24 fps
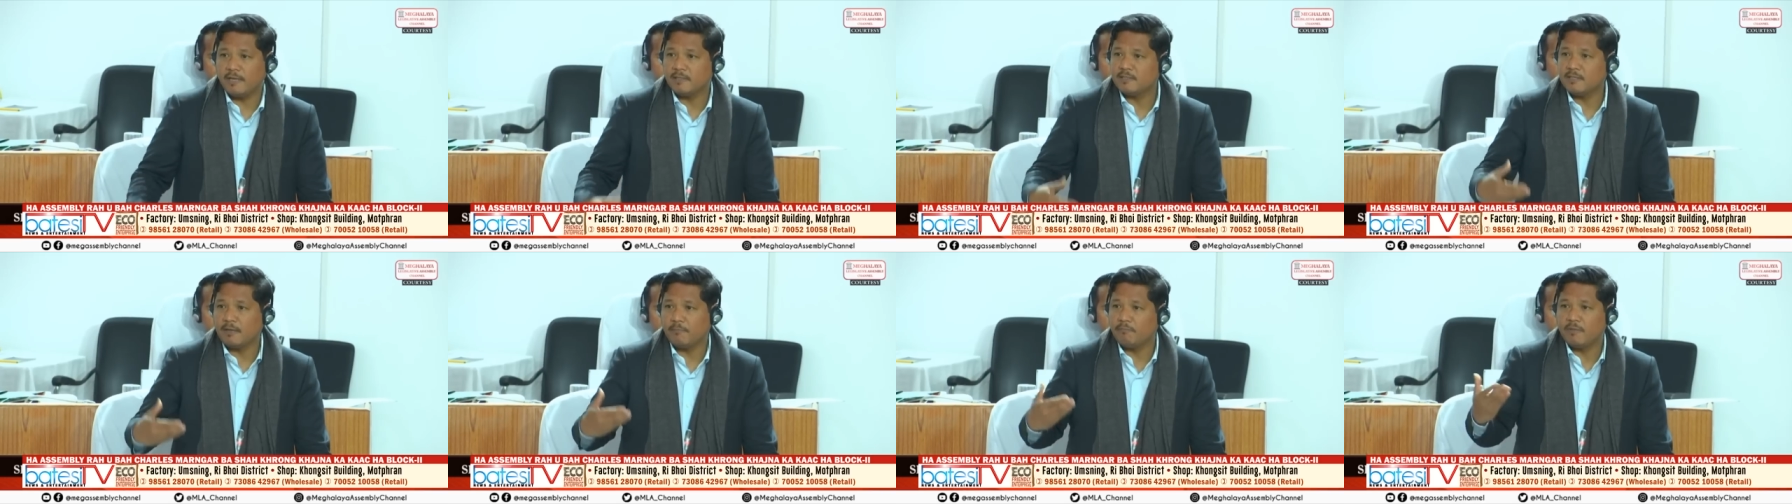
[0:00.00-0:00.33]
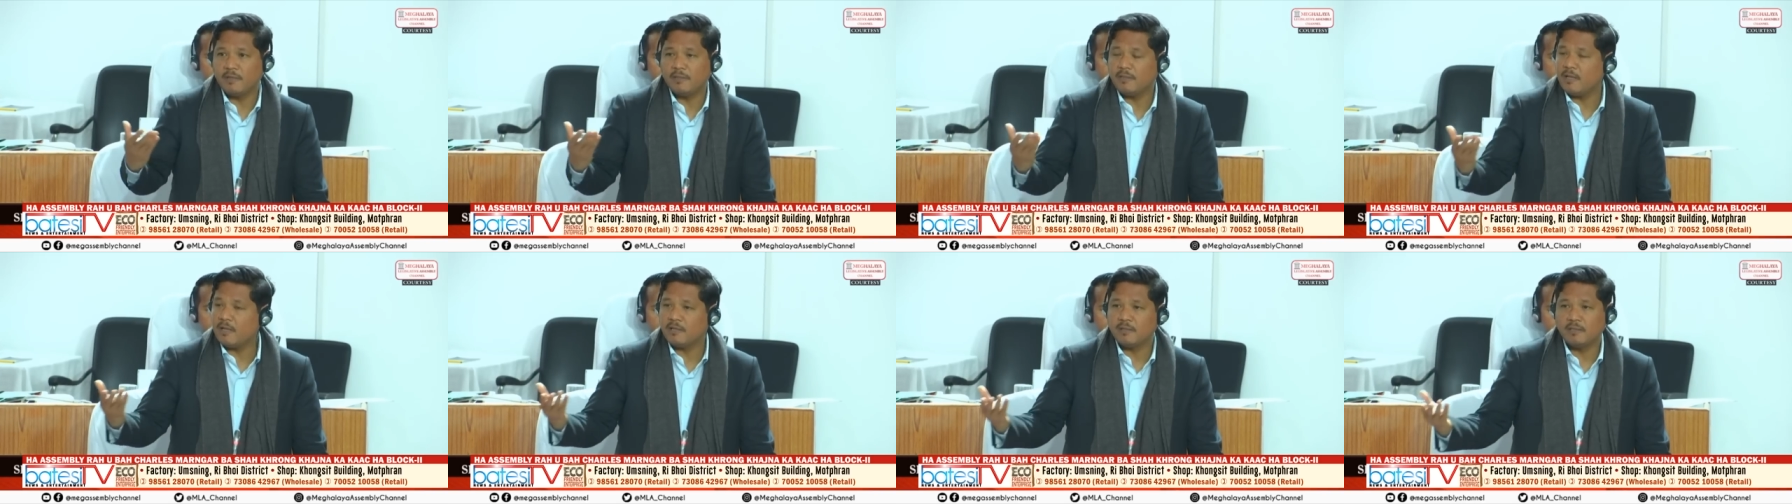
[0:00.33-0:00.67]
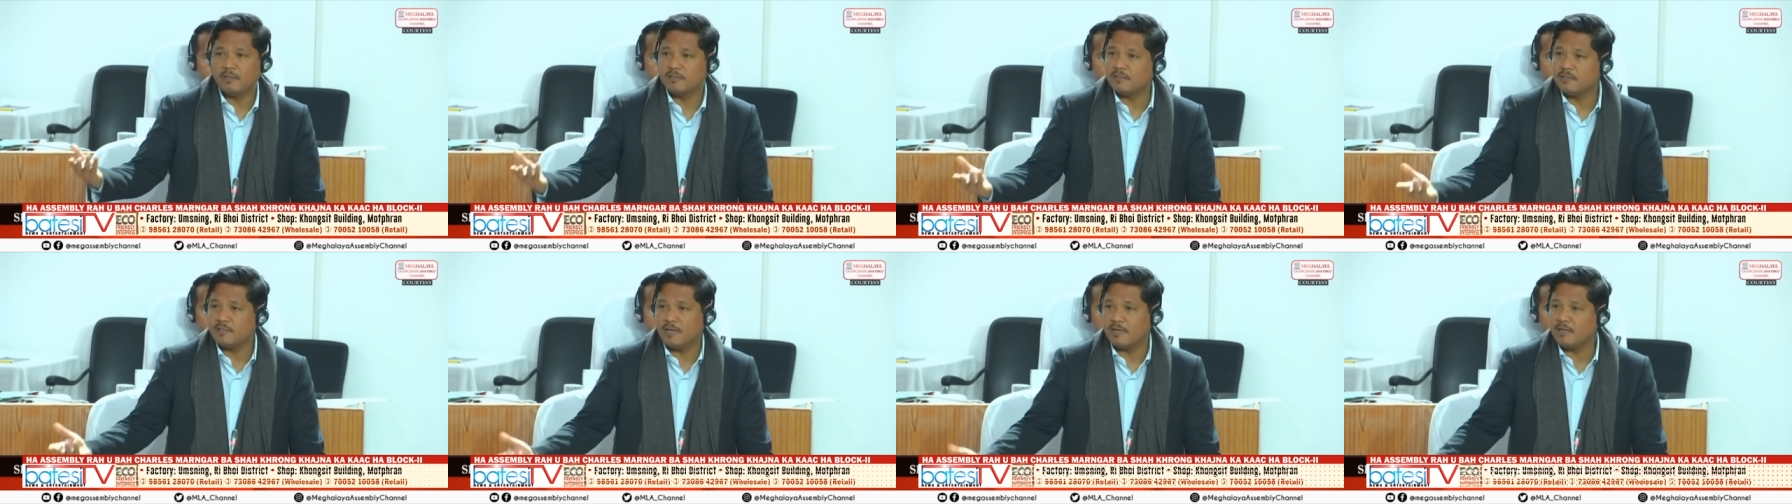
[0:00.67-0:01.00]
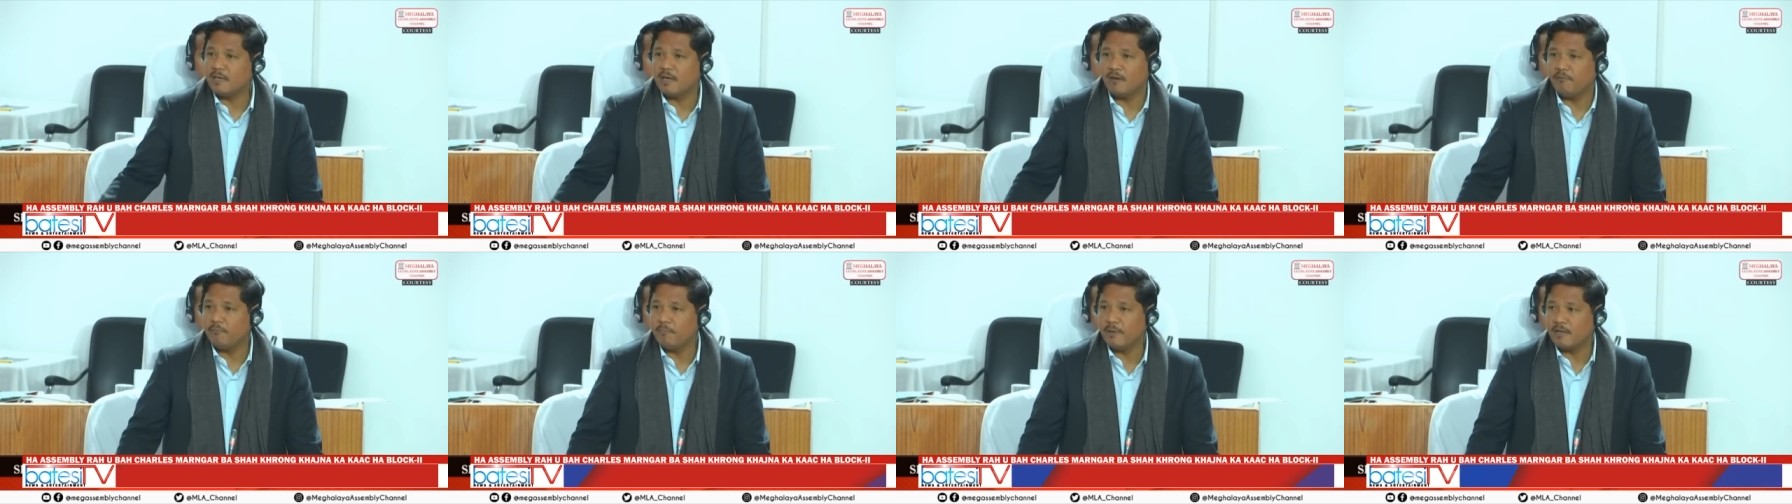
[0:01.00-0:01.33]
something that the
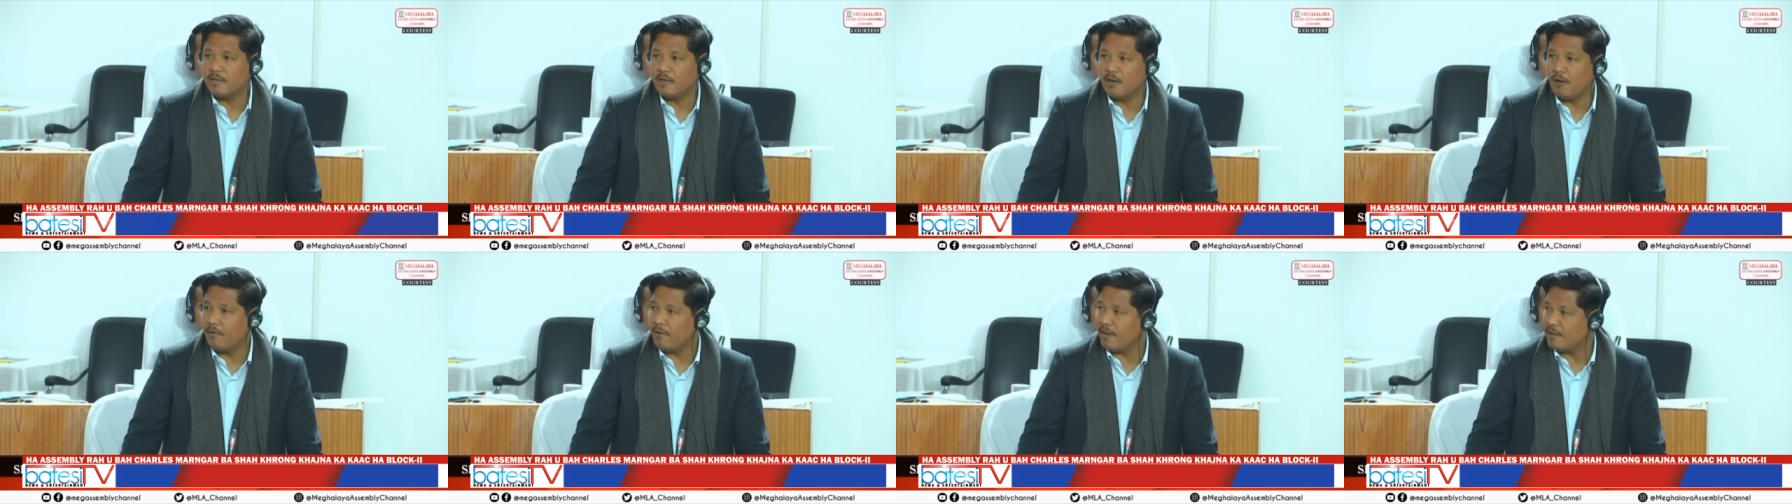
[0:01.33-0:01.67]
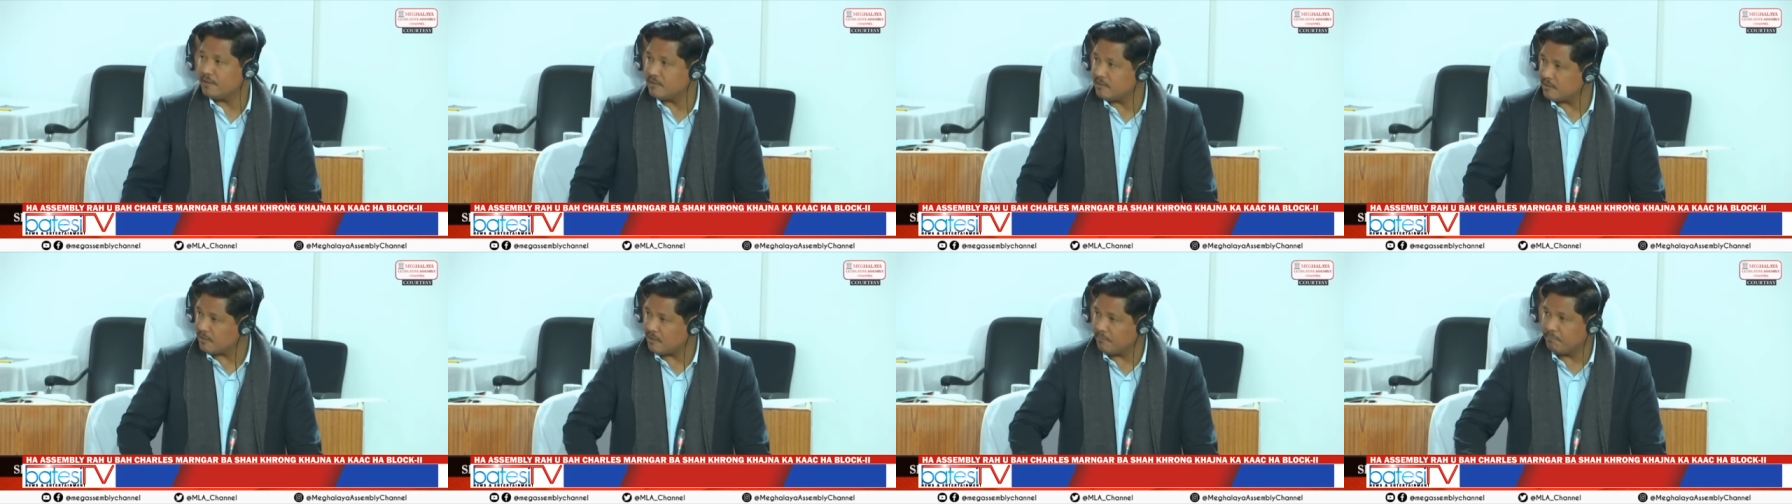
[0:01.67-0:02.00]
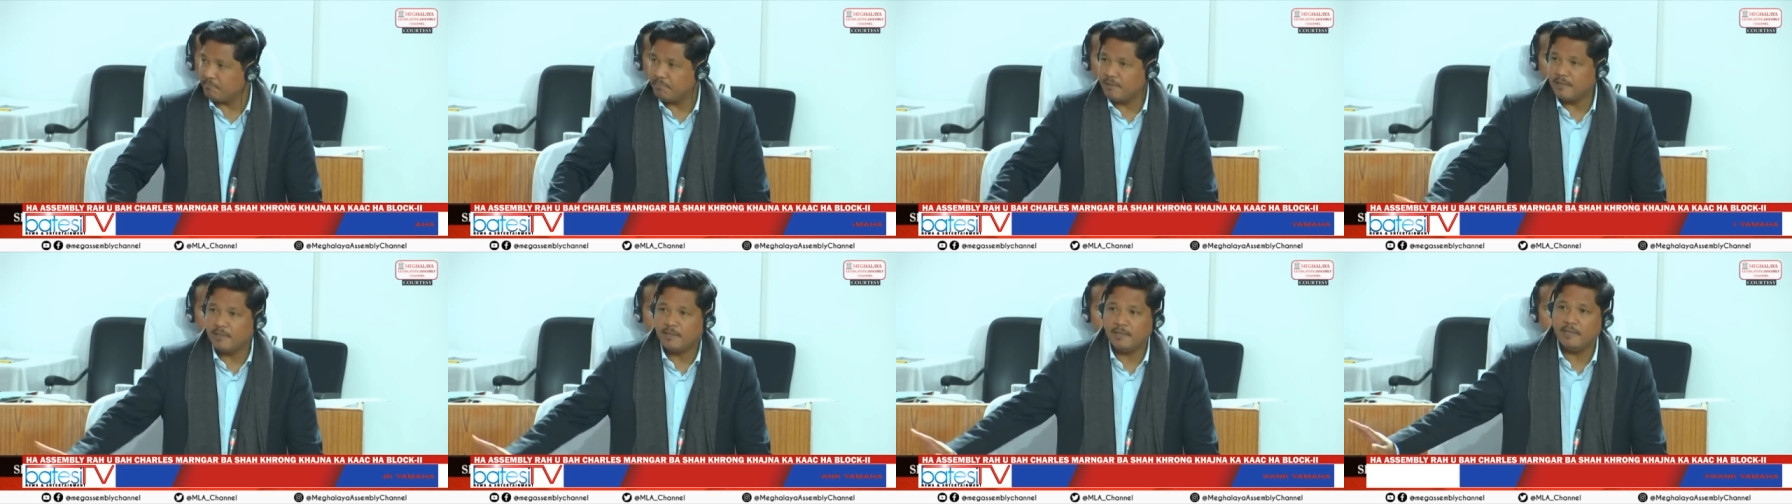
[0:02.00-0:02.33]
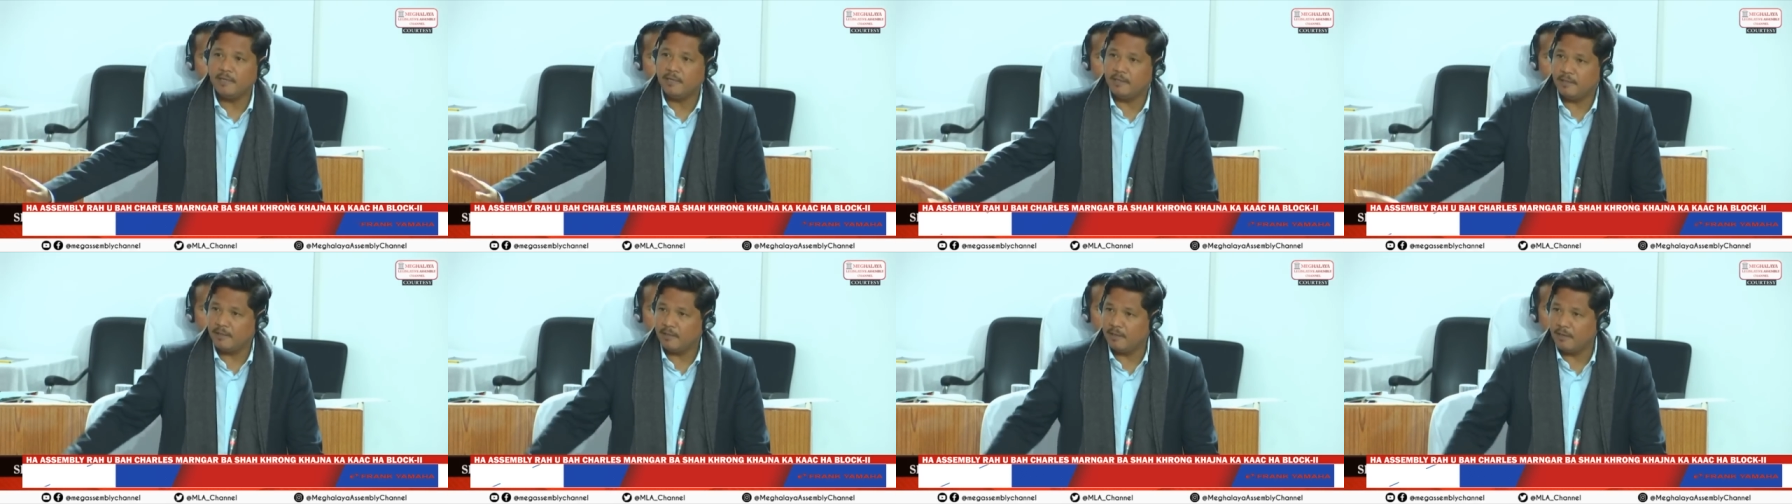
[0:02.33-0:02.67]
state government now has
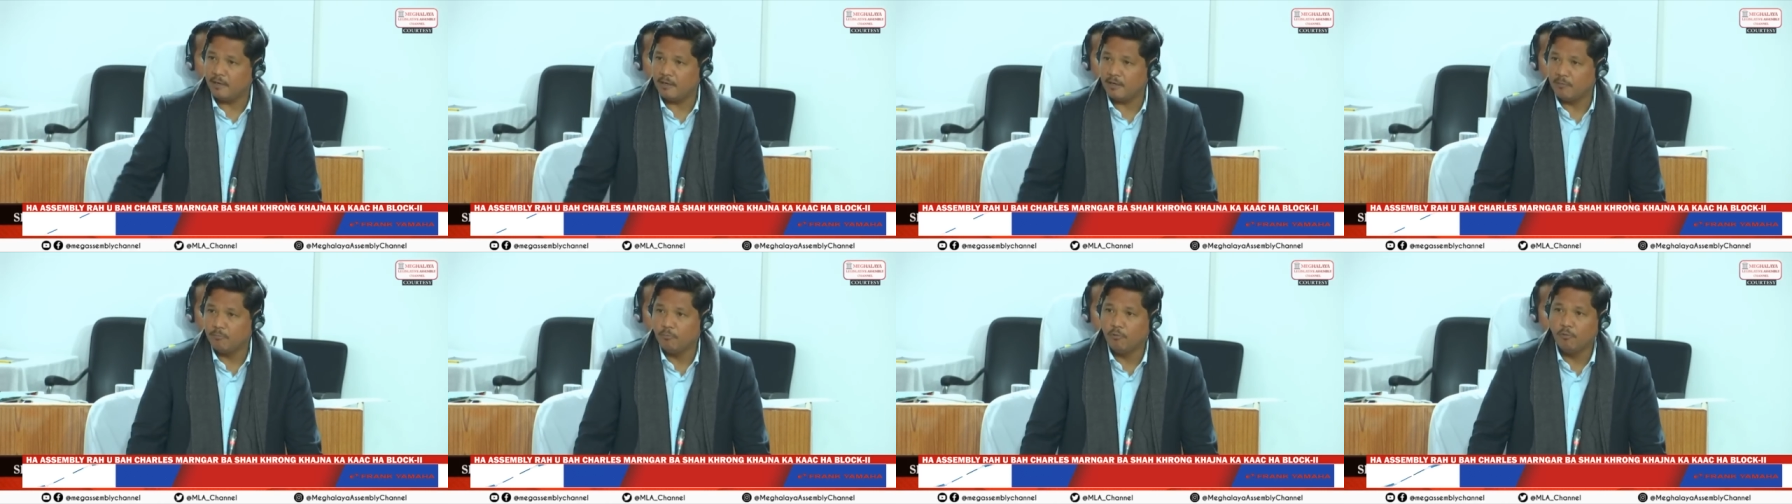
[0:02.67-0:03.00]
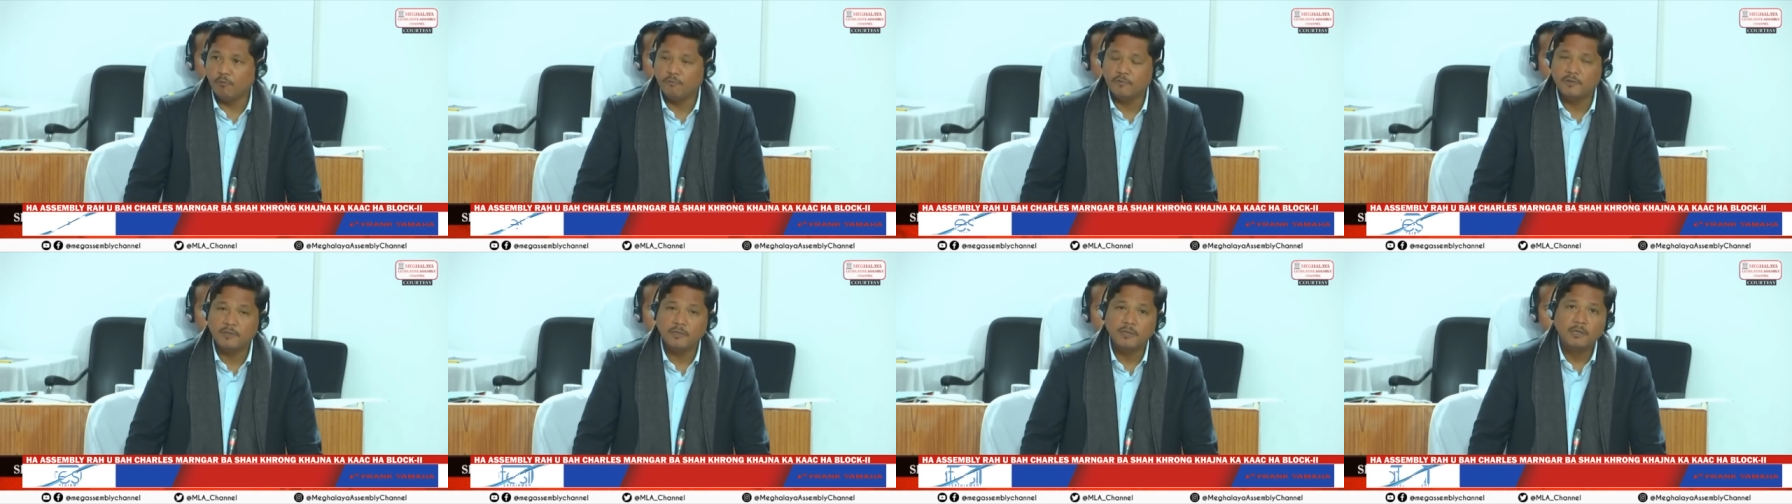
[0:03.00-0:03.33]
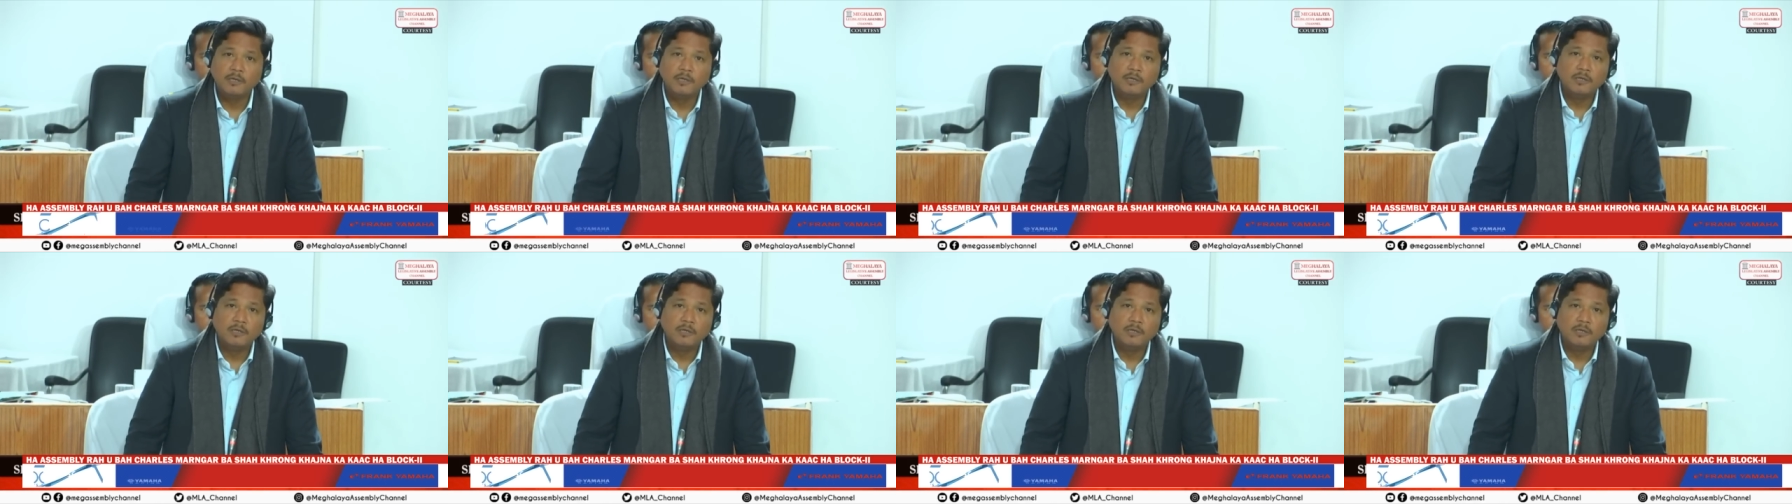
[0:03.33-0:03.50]
completely removed.